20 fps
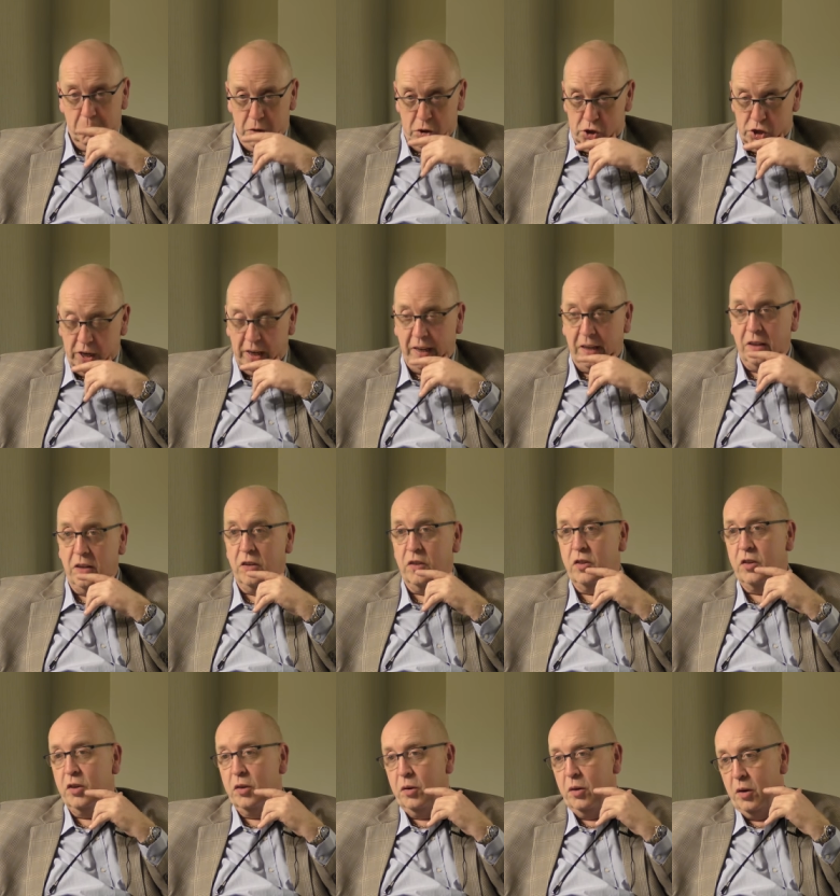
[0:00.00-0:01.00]
machines
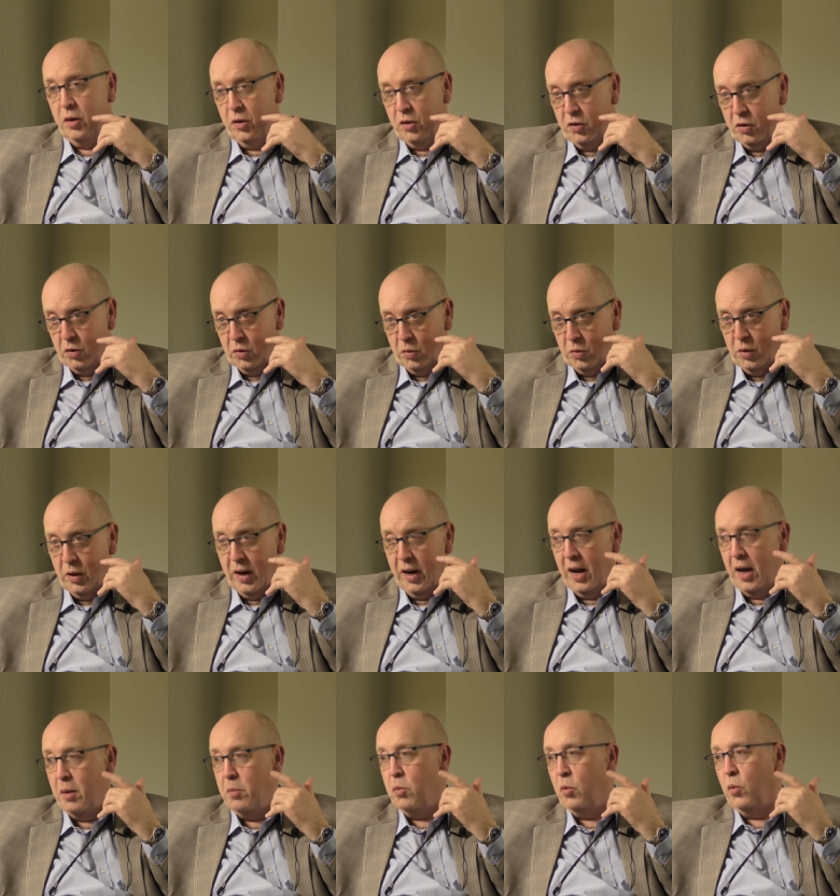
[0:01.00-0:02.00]
to to
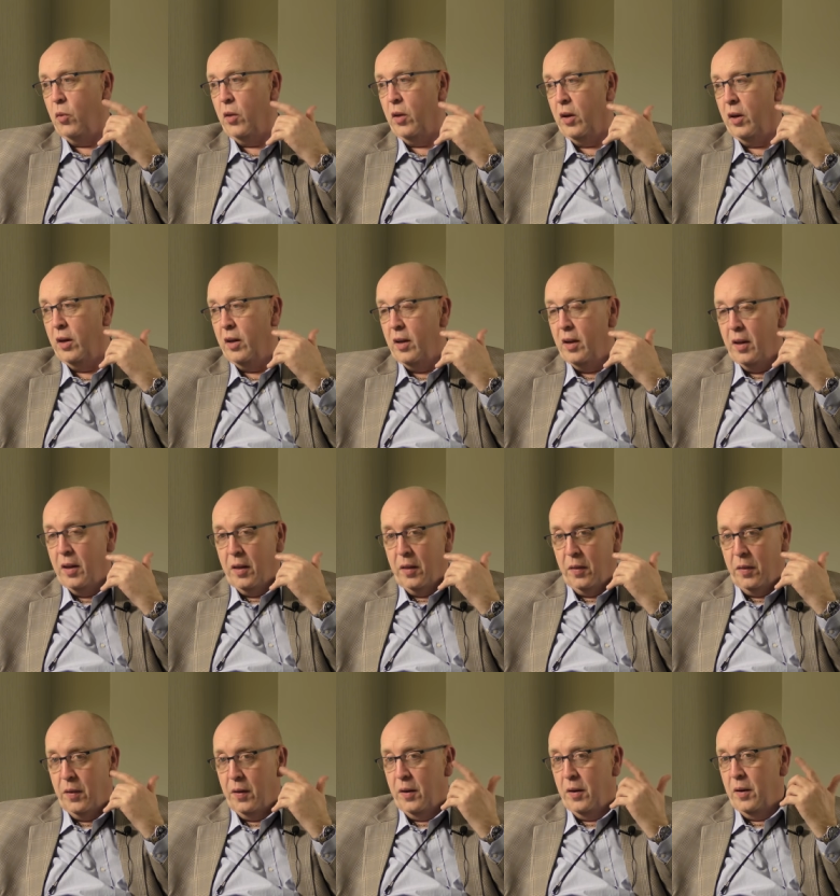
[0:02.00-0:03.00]
enable the
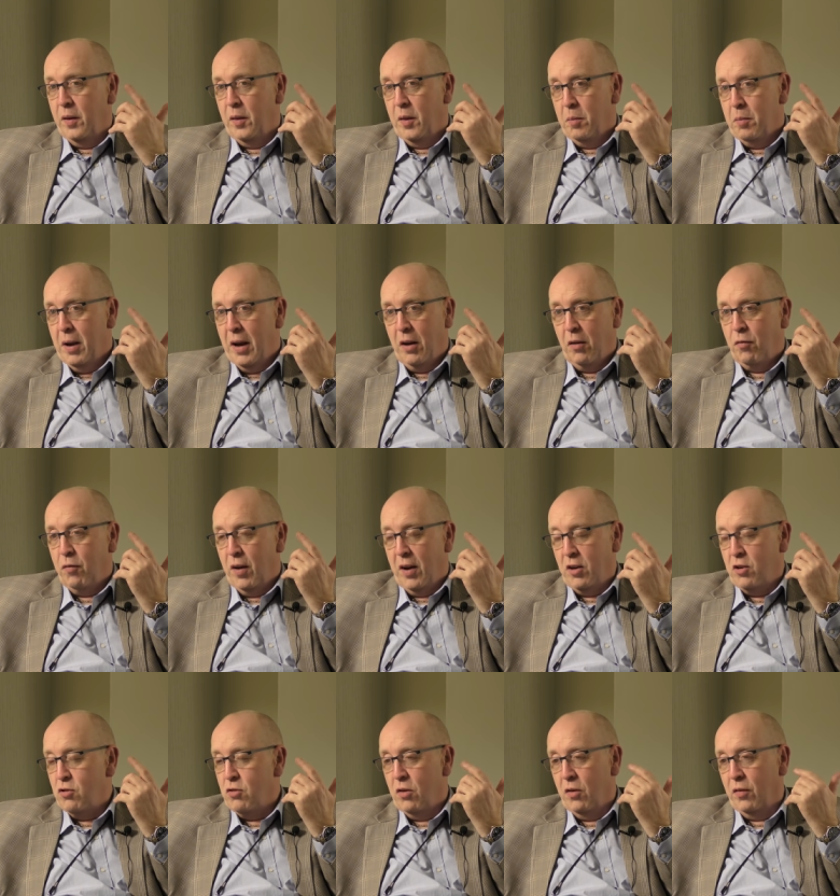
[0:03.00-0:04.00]
the the
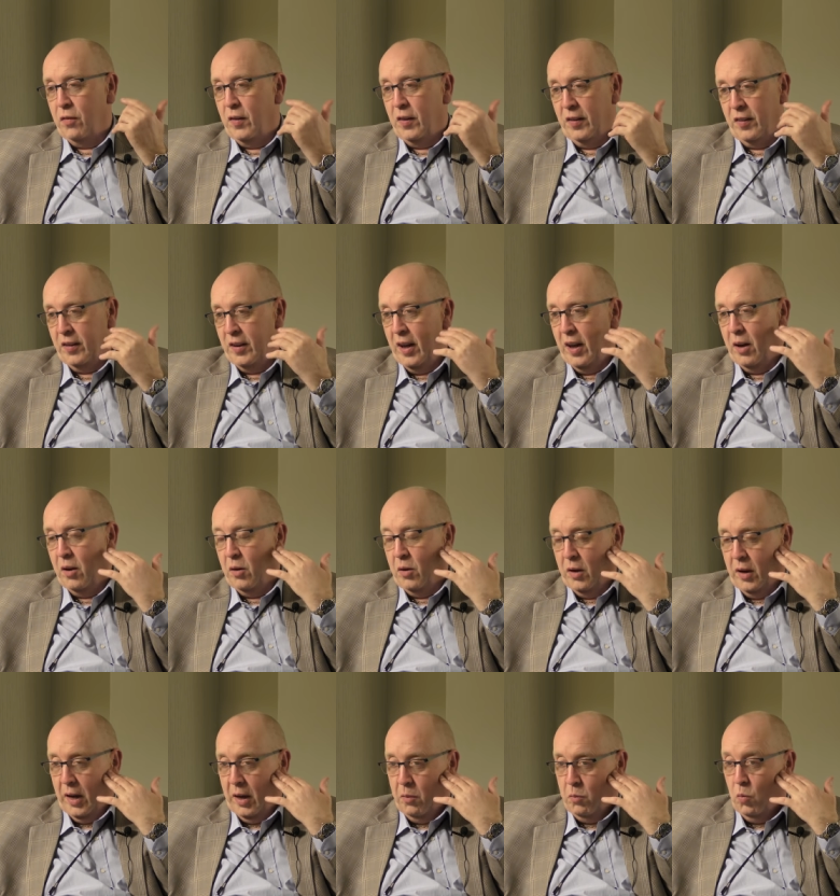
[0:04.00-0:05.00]
manufacture of cassette
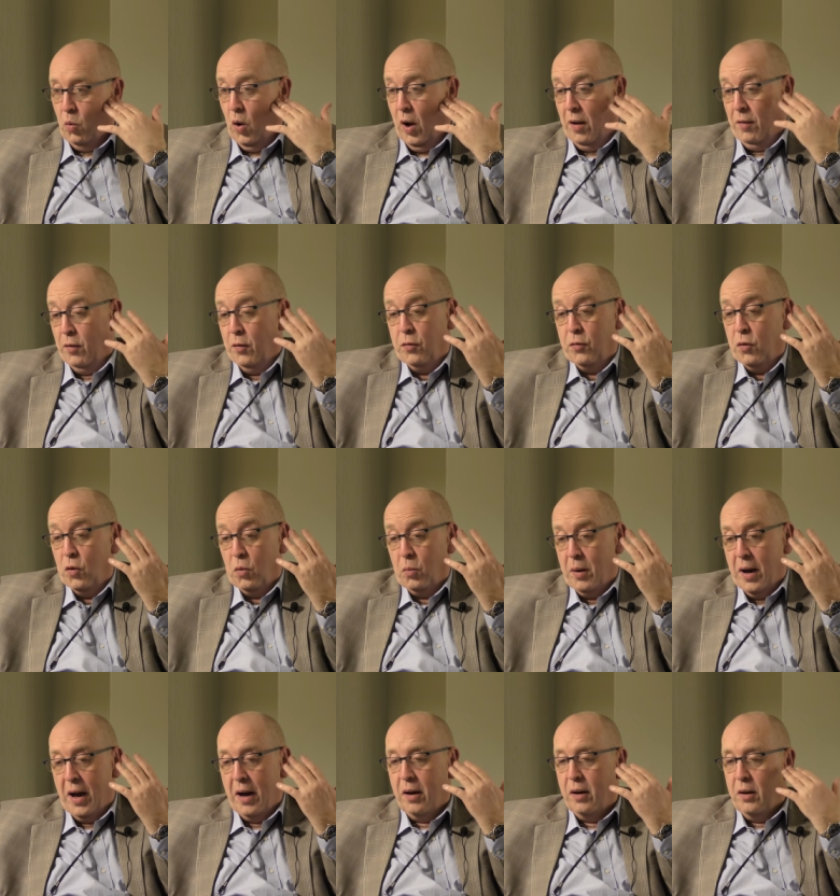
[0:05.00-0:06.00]
in whatever
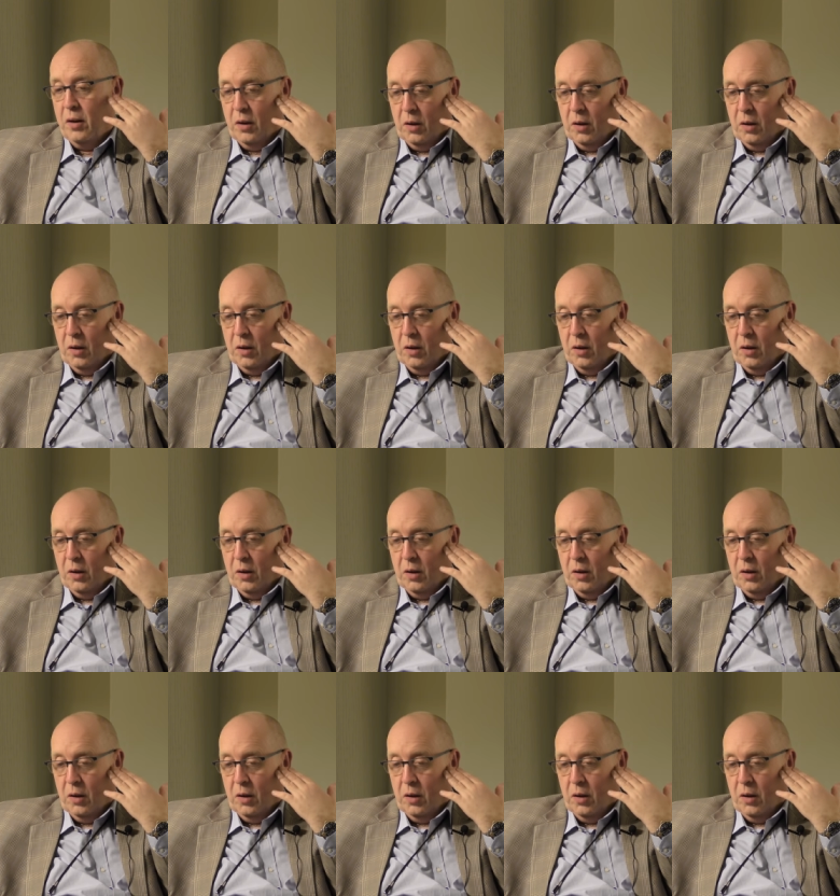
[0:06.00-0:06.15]
format